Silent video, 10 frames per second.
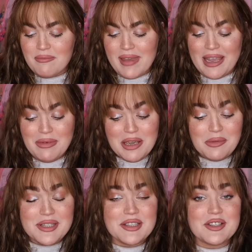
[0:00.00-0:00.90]
Maybe
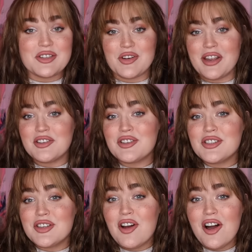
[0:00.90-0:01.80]
it was a
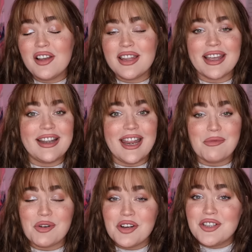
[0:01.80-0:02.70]
stranger's dog, like a
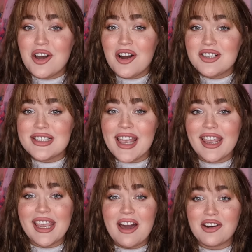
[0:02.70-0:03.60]
neighborhood dog just
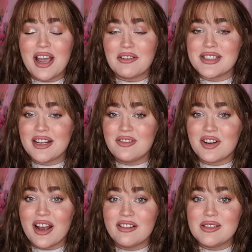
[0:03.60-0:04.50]
hanging out outside of
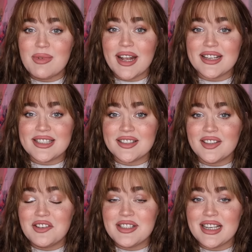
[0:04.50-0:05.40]
their house, but I can
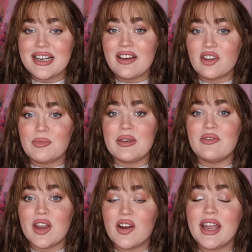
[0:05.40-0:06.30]
still understand how that would be
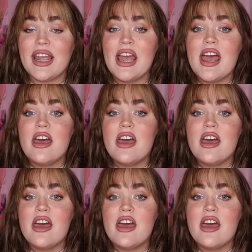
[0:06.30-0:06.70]
very,